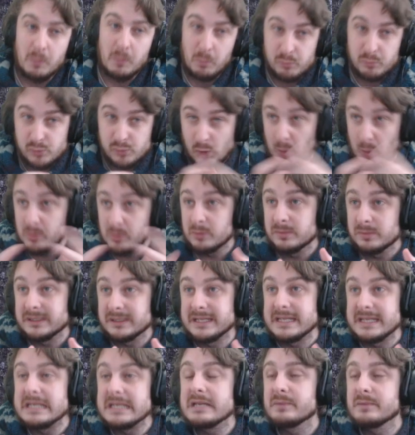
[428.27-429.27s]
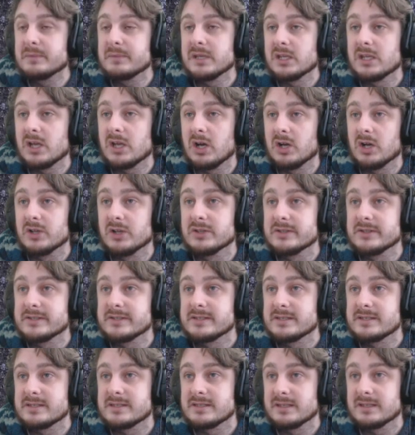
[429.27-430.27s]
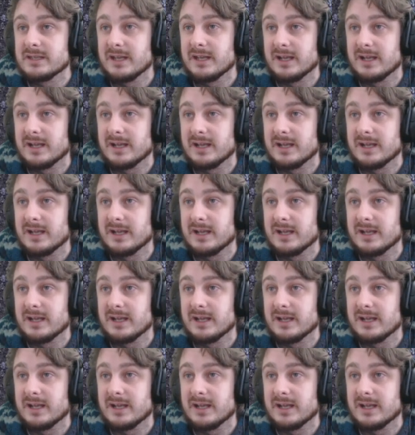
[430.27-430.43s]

probably because